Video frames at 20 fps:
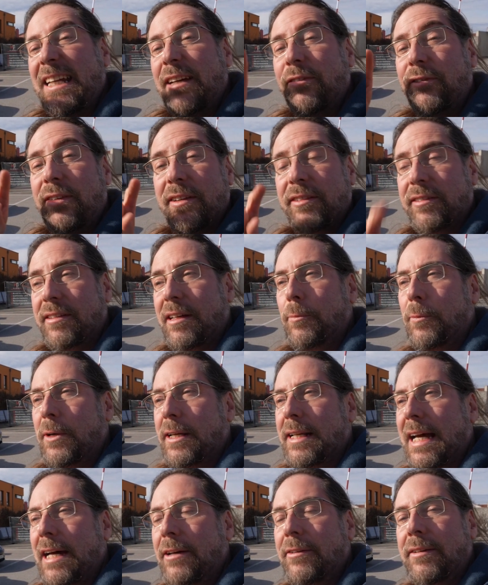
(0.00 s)
if there's
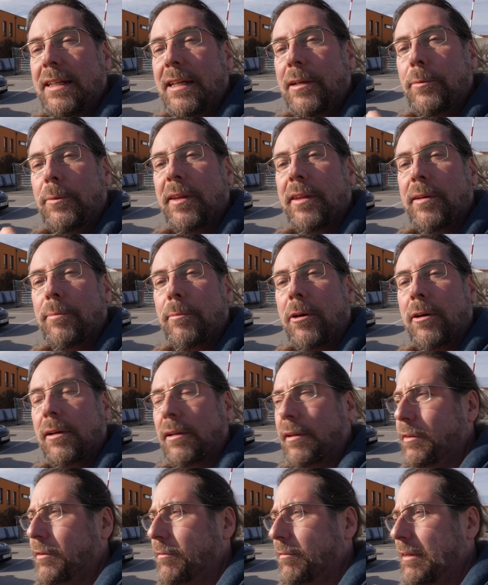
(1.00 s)
someone out there with a
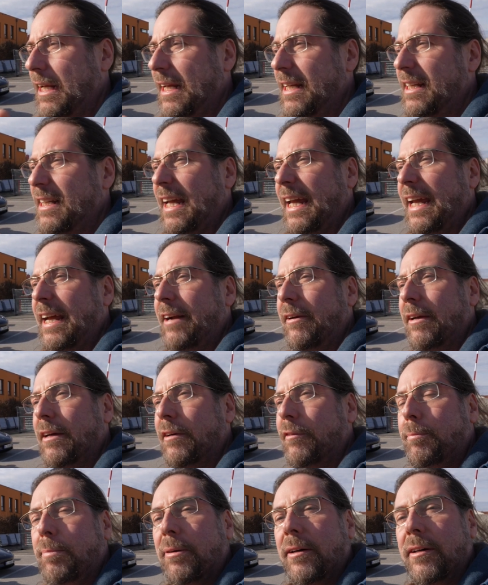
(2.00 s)
Model 3 in the area
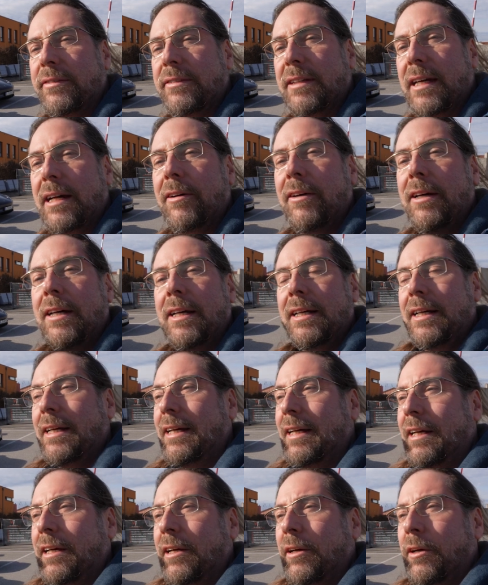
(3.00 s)
of Passau,
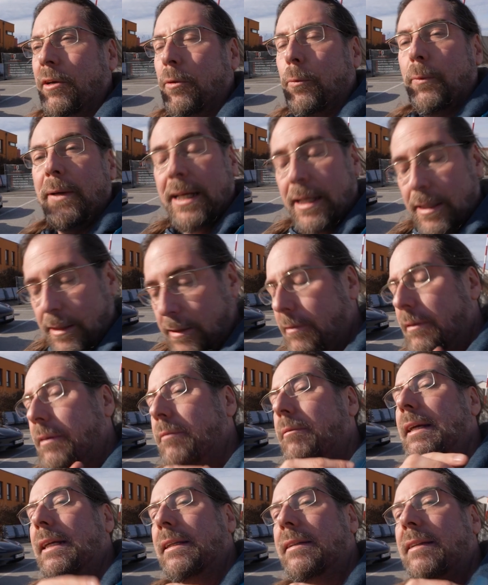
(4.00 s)
we can do a
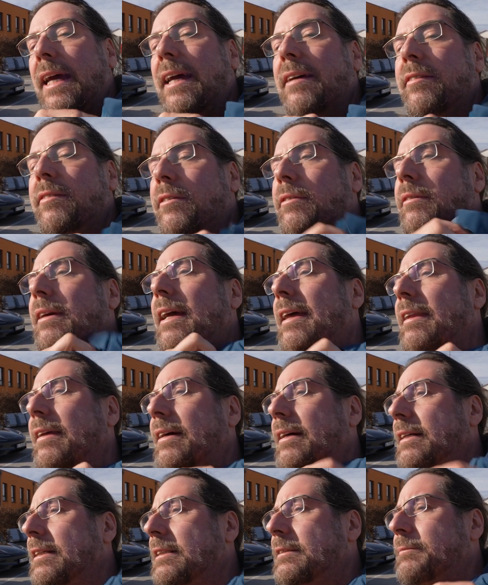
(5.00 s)
real test
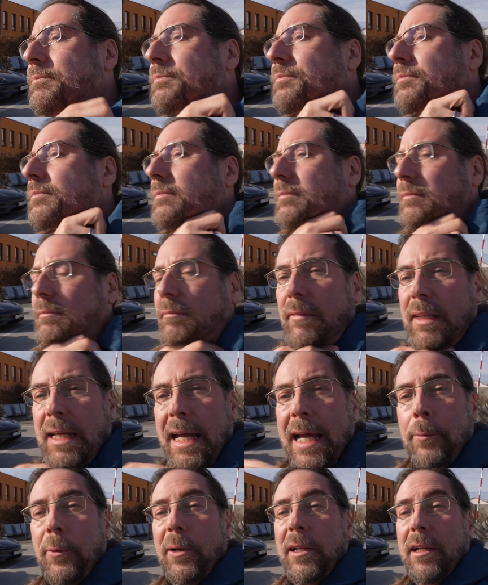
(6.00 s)
together.
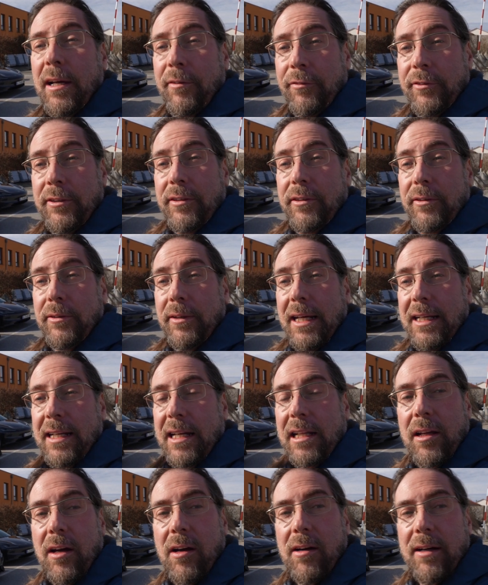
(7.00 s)
I would love to do that,
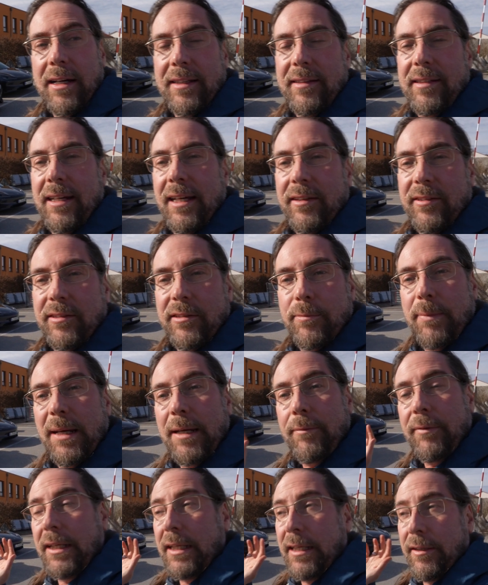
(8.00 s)
a longer test,
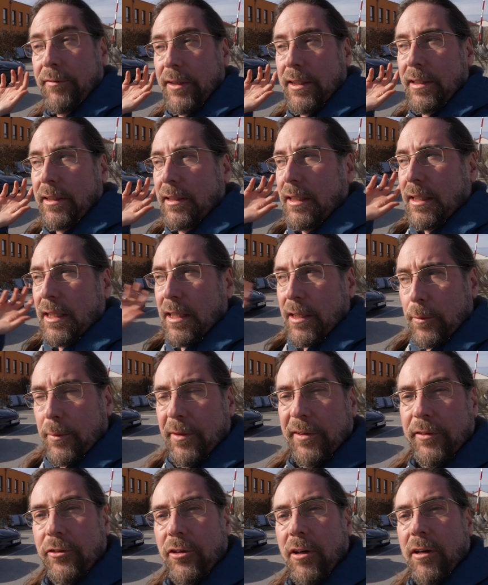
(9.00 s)
maybe even
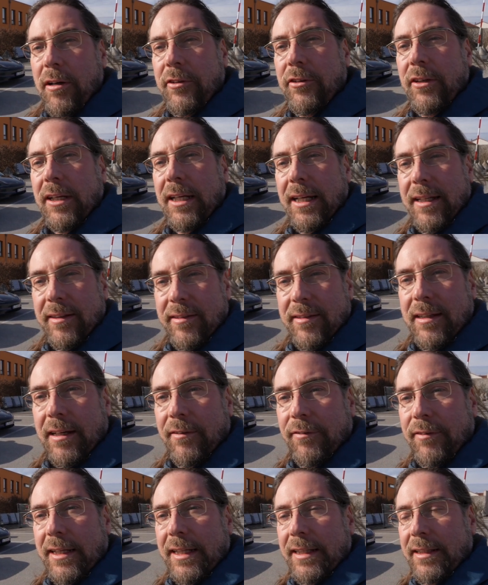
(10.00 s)
with charging and
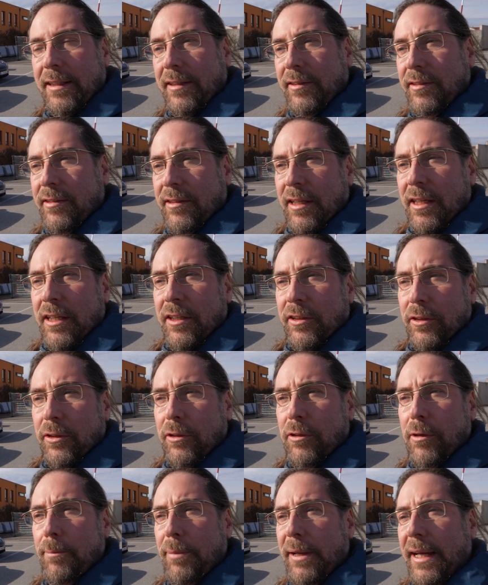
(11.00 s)
stuff like this, to
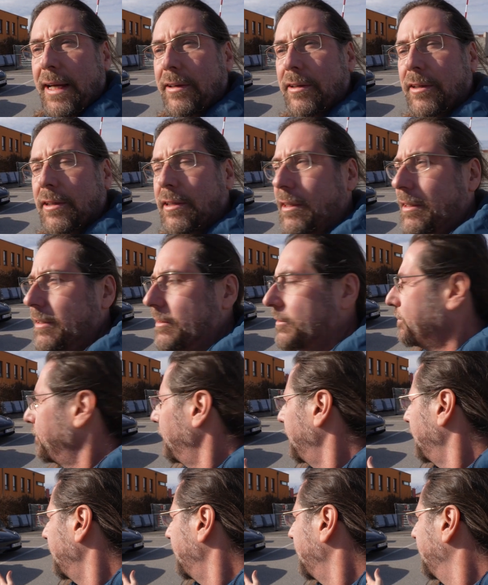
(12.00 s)
compare the cars
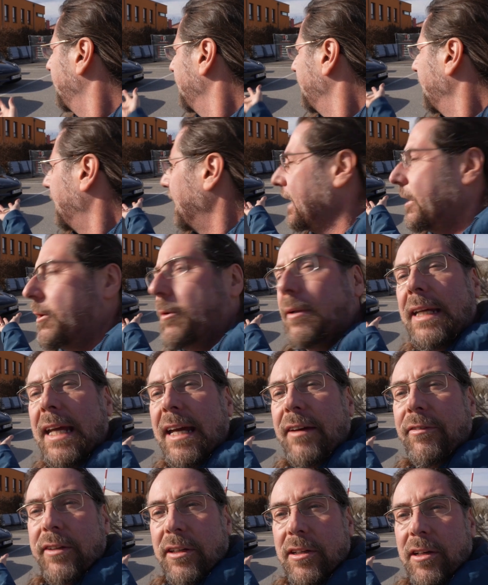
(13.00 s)
better. I only
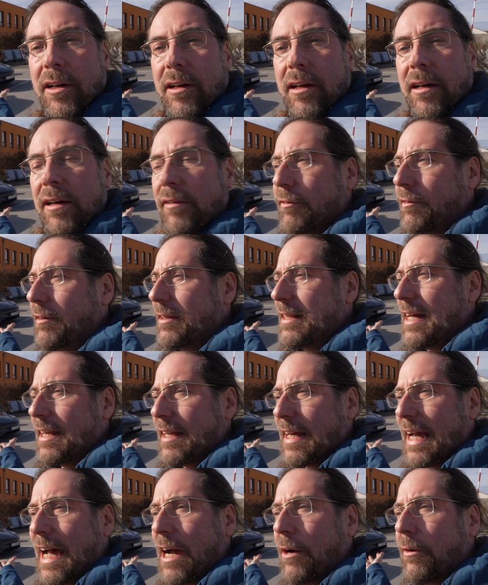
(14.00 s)
have the car for
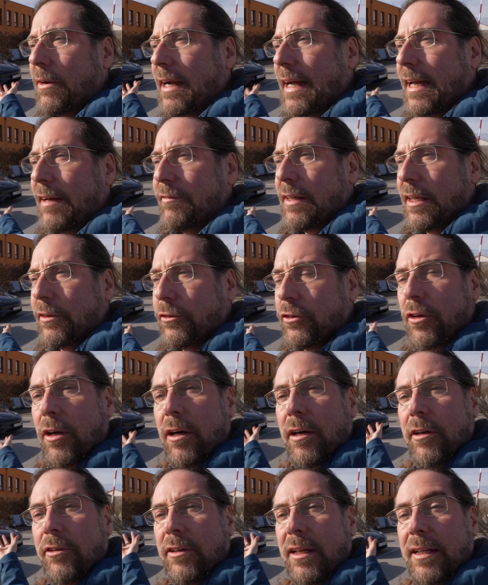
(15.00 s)
another hour. I have not
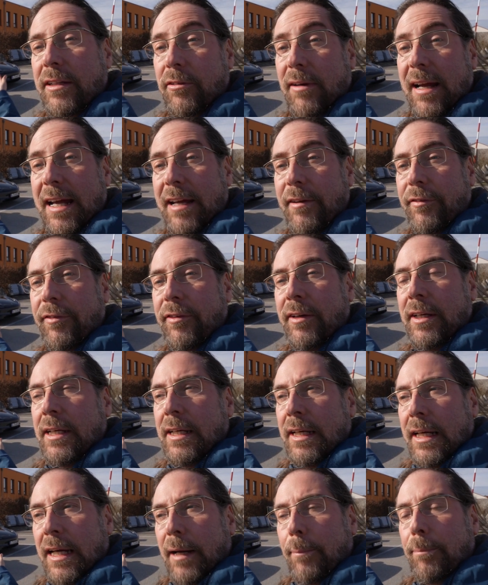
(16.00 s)
charged, and drive
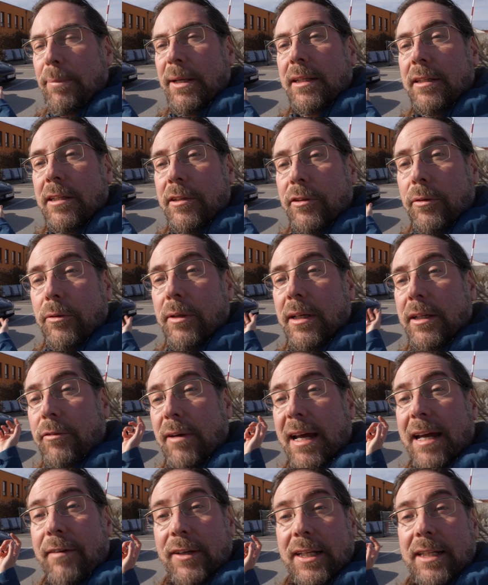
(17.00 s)
a bit and do a
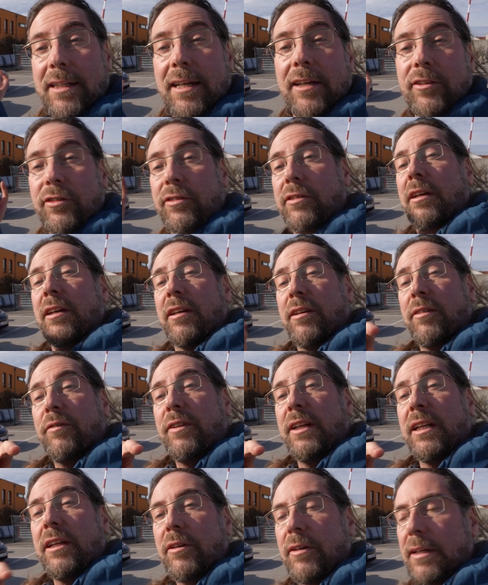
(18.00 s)
driving test.
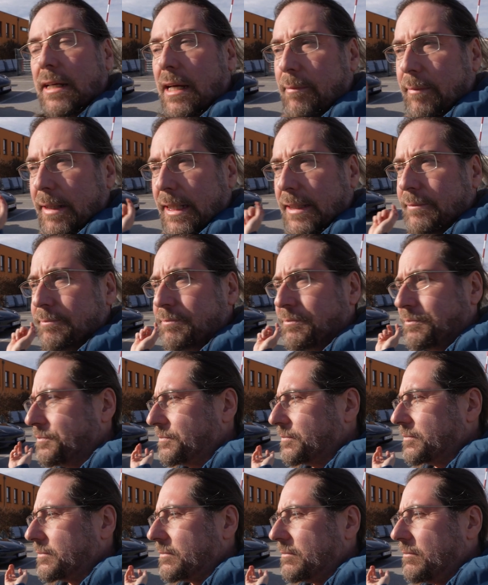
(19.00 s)
Video coming,
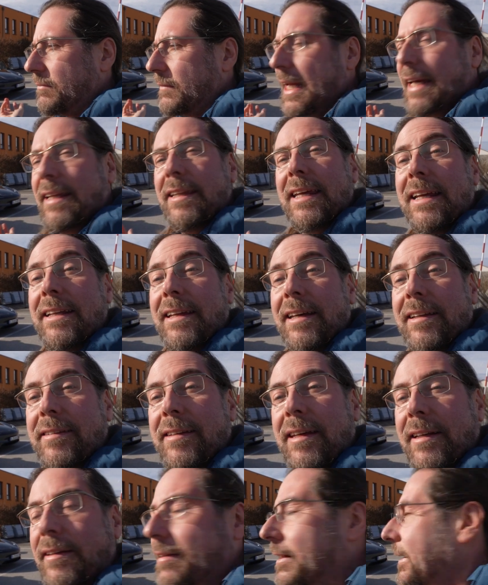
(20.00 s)
and then that's
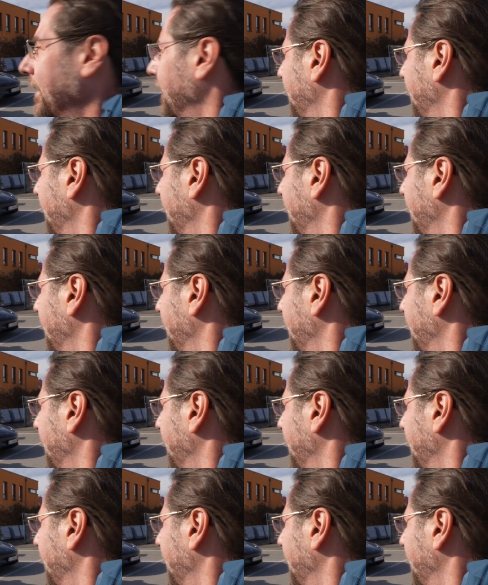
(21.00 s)
it.